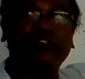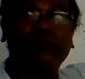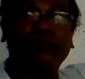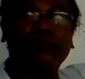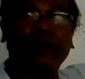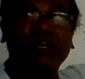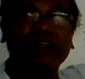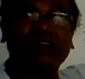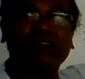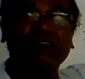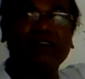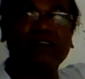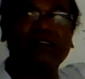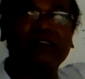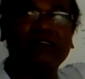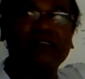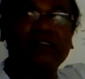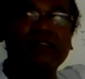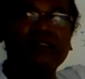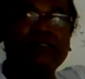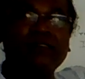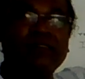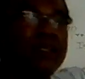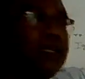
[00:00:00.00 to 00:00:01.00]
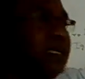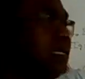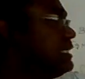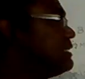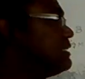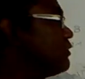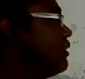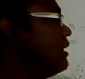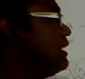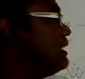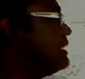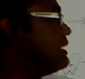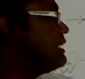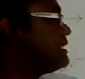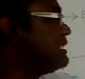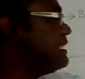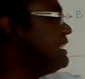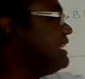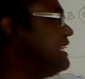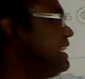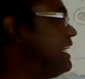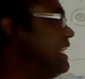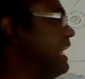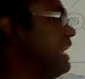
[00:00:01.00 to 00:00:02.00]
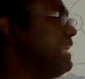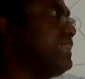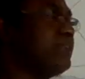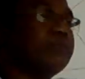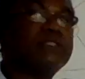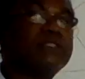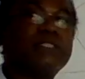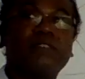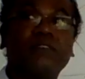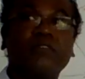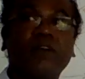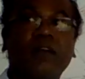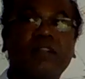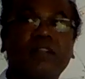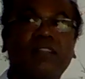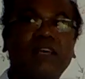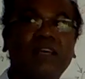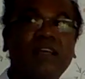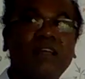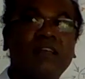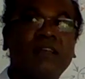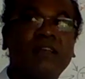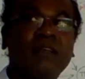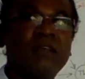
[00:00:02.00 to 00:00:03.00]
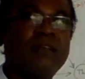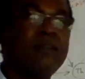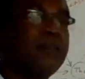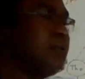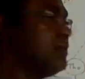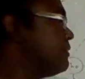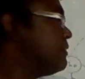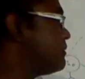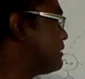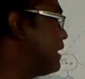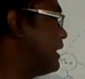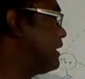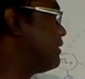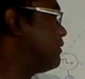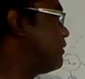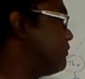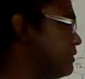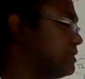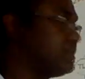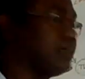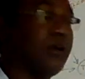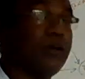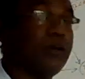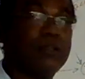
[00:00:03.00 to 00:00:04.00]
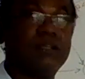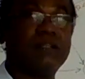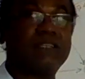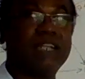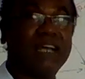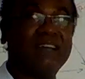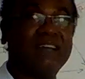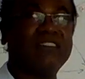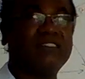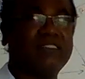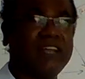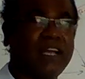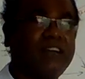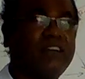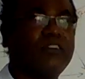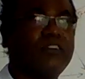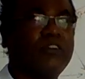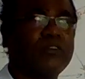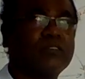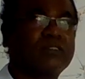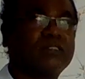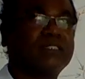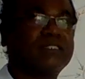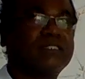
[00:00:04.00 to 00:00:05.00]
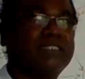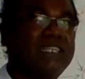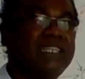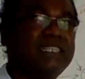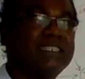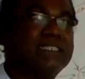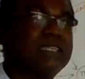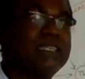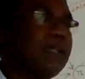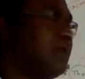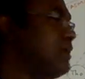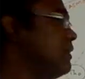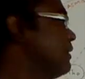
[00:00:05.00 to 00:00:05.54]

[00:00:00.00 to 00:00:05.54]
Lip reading: marker. It's only the CD8 which has got the cytotoxic T cell